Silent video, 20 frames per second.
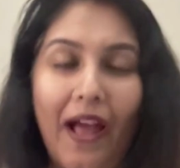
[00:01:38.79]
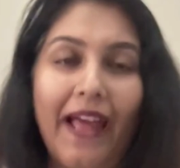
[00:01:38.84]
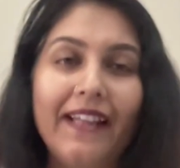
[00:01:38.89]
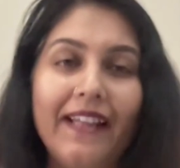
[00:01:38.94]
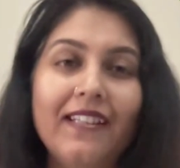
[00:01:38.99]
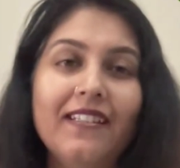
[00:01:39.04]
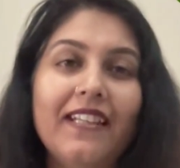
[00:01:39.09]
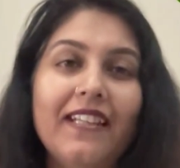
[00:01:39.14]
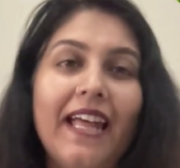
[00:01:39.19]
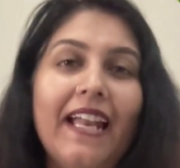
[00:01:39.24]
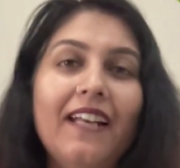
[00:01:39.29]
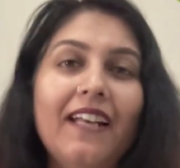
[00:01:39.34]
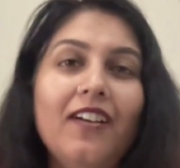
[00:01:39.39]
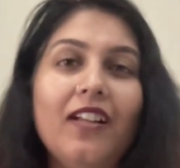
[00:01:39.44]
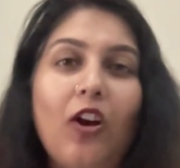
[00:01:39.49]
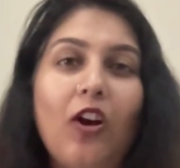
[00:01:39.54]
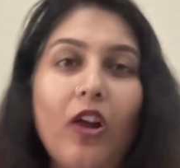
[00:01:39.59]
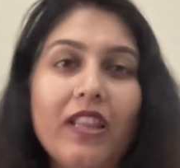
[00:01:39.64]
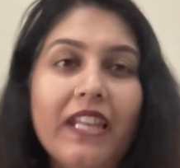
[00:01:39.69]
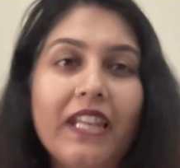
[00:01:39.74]
and then
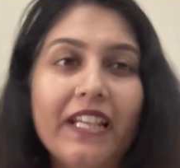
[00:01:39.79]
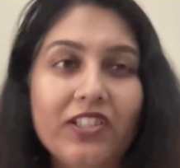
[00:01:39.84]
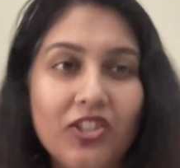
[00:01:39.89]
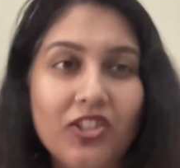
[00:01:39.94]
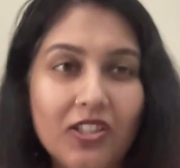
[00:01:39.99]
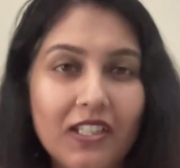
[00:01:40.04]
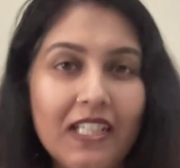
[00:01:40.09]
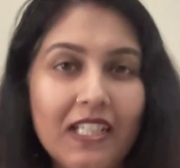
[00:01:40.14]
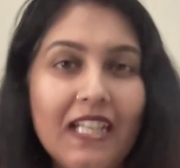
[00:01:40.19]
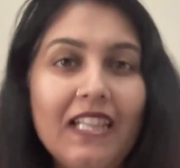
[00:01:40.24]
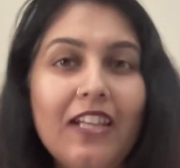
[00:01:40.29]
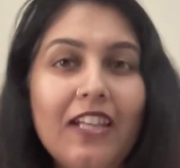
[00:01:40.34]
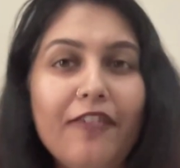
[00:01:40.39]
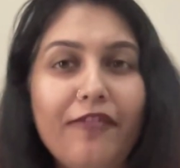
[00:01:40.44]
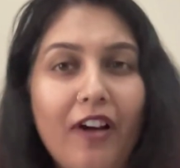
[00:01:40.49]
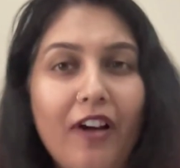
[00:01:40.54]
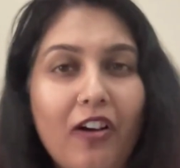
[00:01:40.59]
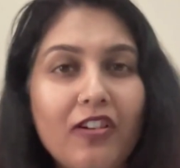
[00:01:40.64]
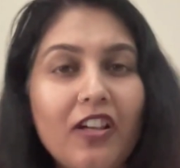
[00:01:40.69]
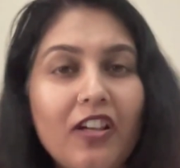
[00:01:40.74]
on their journey they
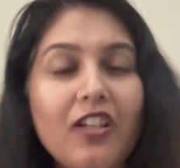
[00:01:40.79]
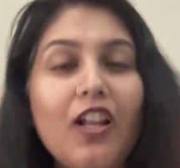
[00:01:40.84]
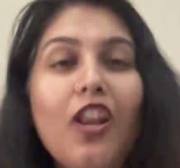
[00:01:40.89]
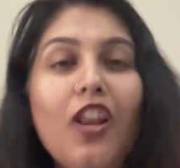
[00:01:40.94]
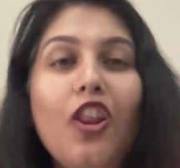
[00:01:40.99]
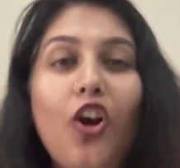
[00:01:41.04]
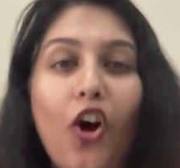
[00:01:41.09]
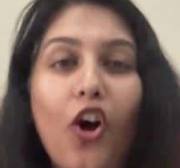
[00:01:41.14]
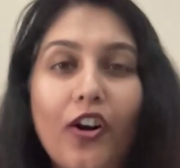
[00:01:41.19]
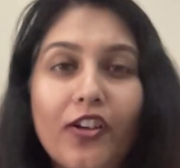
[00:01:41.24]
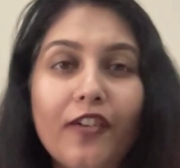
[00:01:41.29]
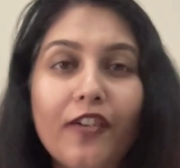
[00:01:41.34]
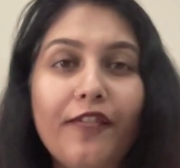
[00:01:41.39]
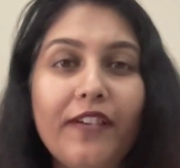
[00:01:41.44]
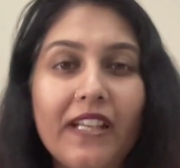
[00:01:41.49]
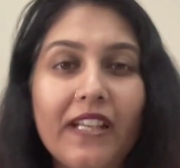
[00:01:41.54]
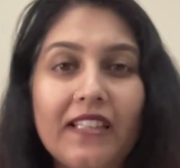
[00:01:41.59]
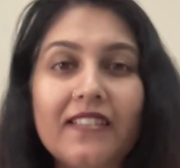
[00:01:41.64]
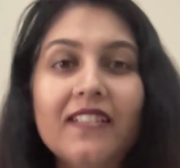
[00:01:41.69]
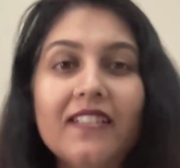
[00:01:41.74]
found out a lot of
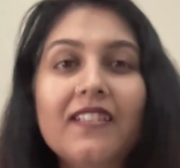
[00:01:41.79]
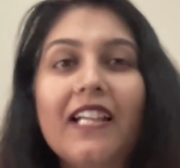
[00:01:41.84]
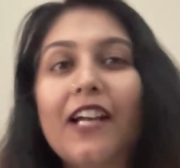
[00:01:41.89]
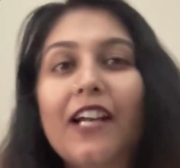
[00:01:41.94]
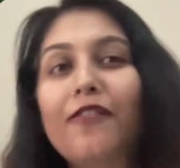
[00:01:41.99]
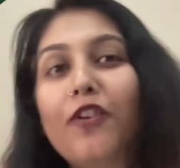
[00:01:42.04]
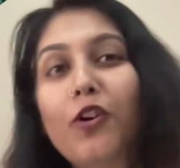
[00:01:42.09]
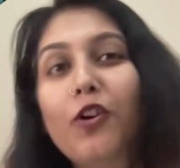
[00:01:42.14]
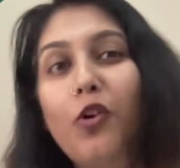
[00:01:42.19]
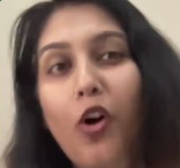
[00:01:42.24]
reasons that were